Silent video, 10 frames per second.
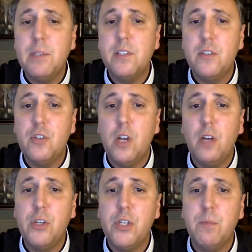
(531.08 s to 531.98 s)
John
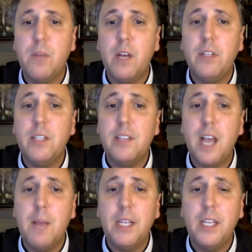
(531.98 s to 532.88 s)
Grisham novel, A Time
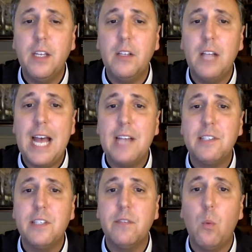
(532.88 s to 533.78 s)
to Kill, asked
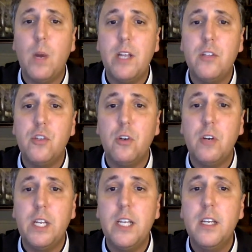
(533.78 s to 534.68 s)
of a white
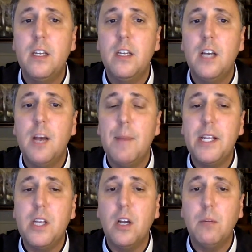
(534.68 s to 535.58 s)
jury about a
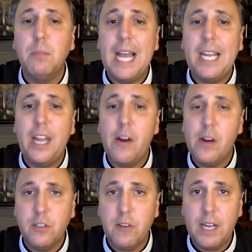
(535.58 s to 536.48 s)
young black
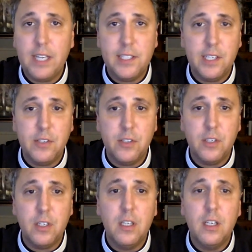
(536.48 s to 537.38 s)
character at its center.
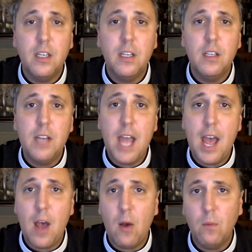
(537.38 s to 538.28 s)

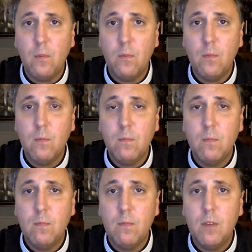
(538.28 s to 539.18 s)
Now,
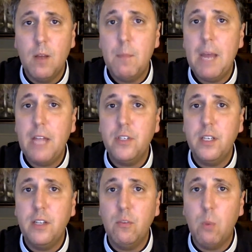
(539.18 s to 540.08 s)
imagine
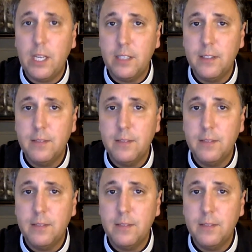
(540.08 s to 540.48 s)
he's white.